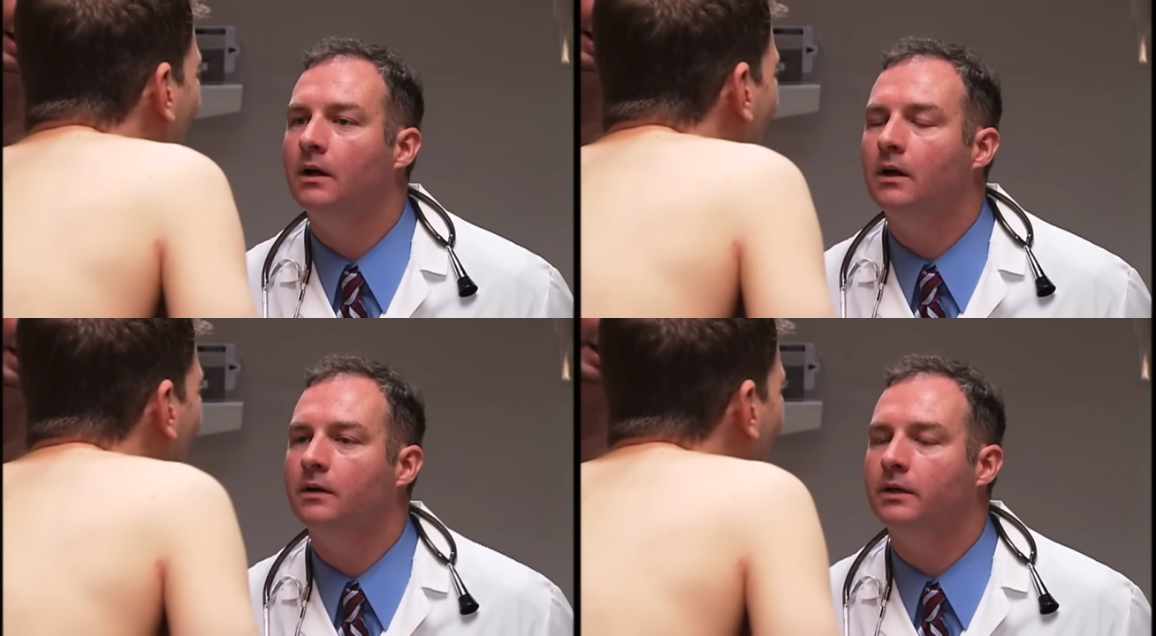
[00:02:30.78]

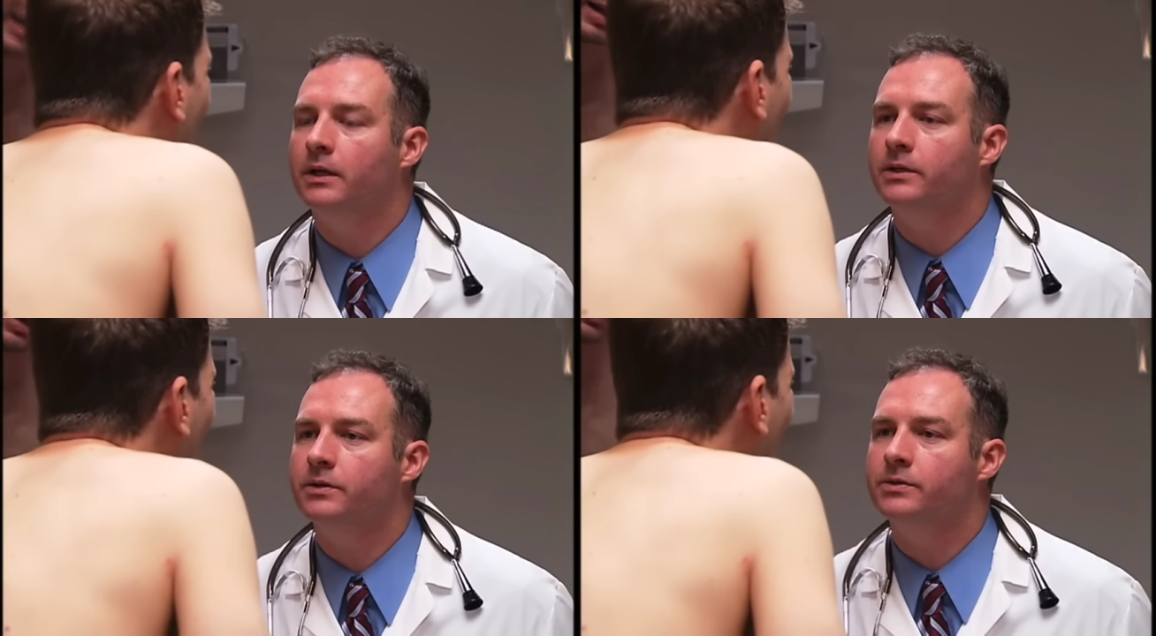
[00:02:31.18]
Okay,
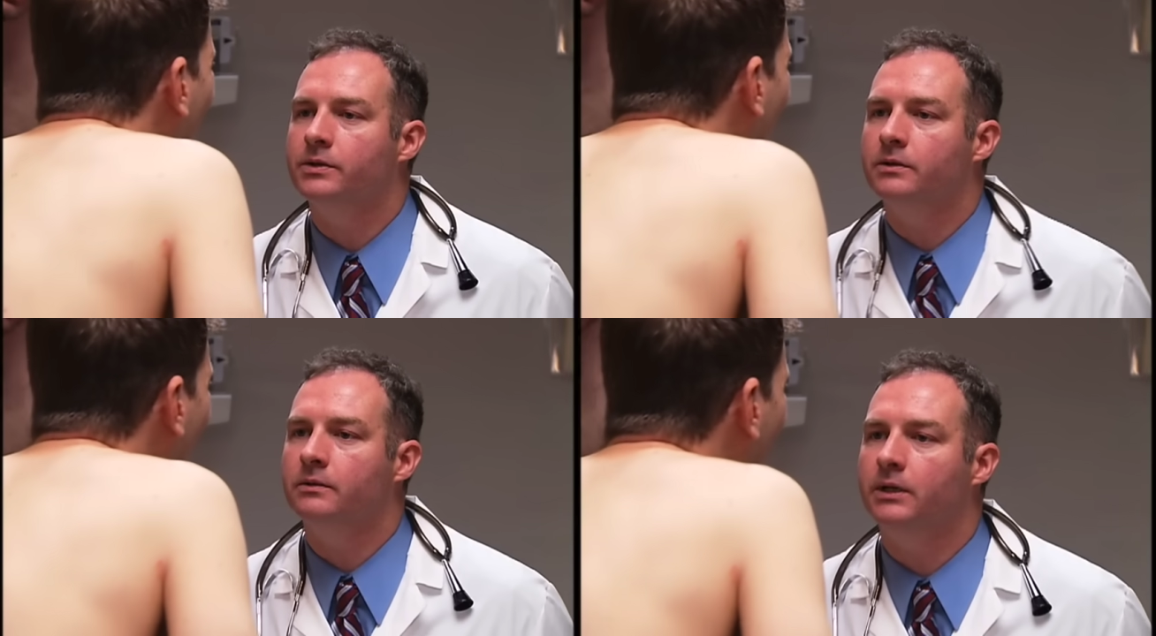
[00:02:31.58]
those
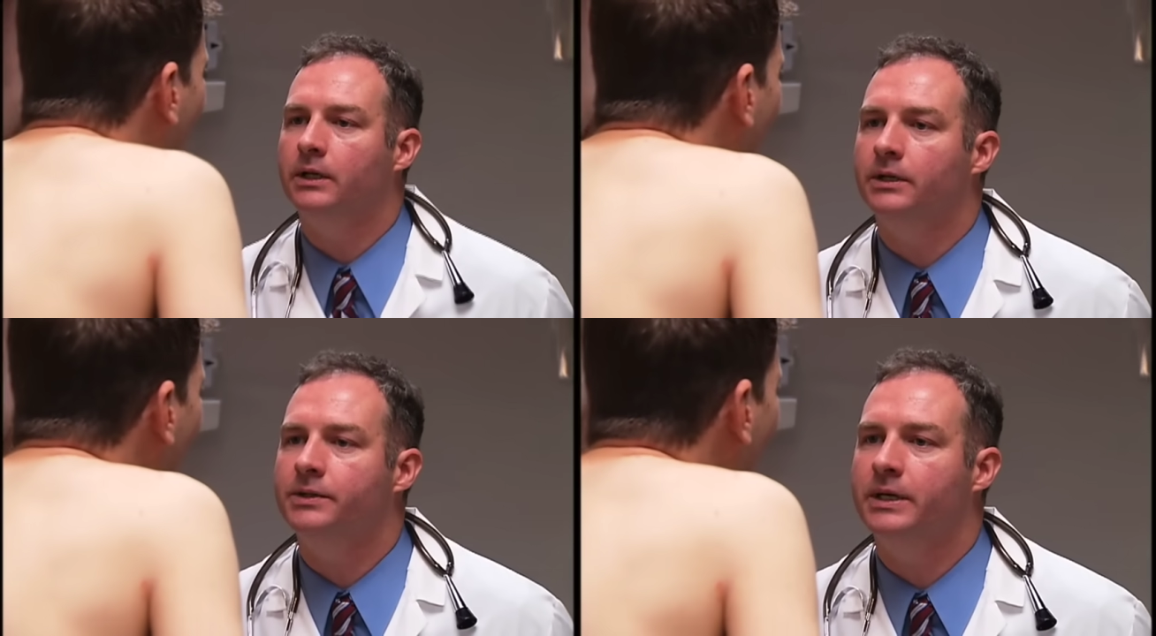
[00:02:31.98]
are
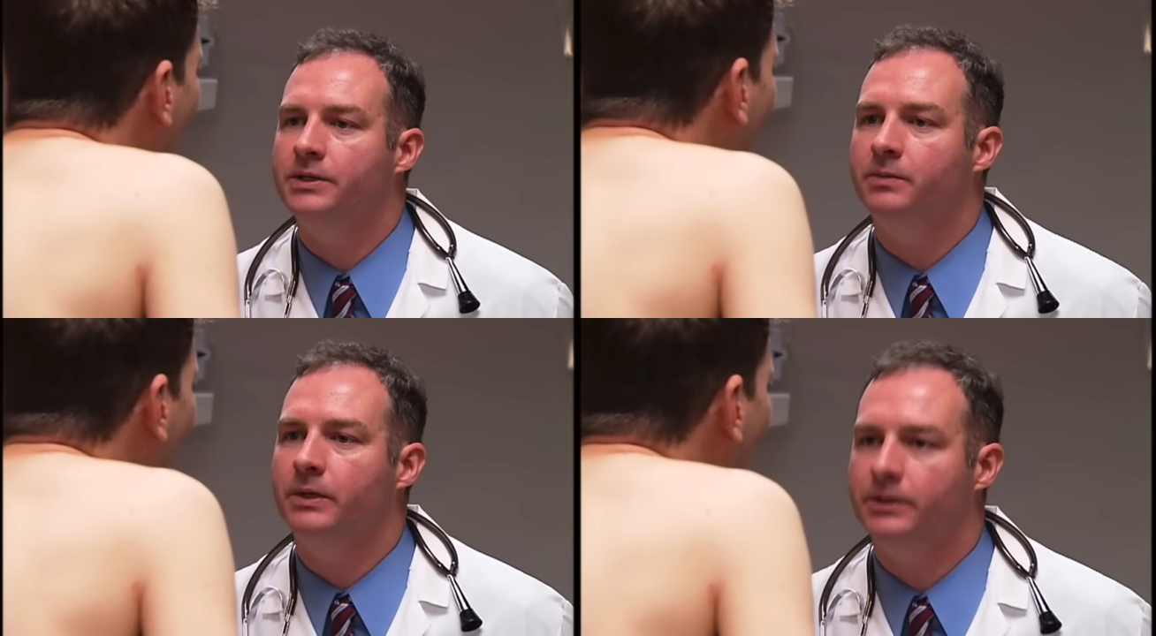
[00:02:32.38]
uh,
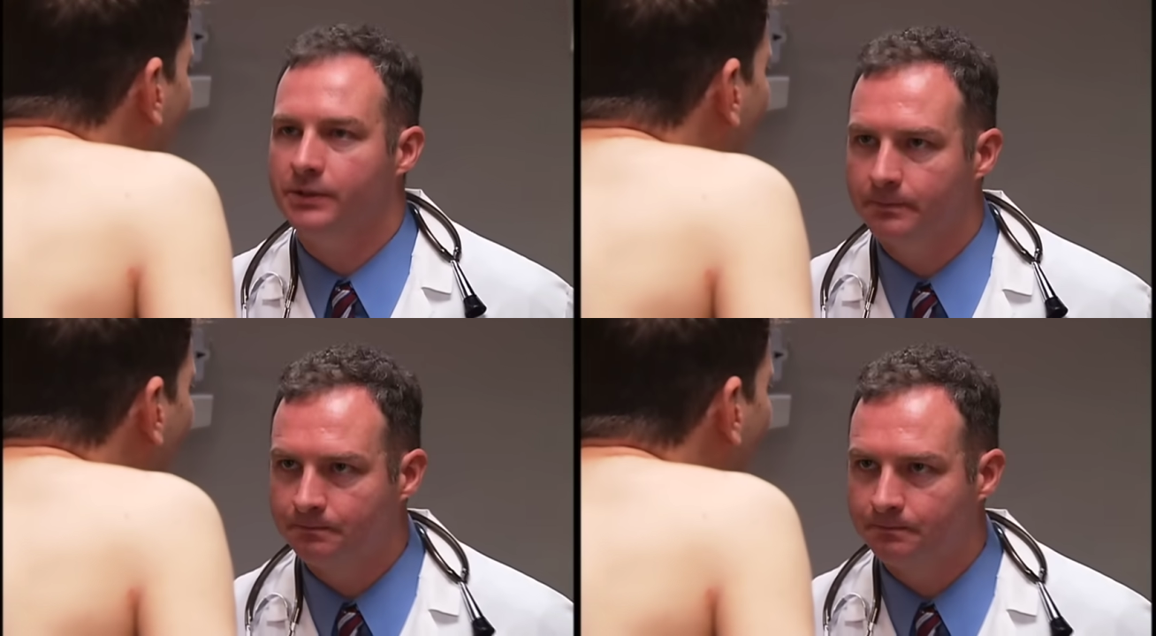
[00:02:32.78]
taste buds.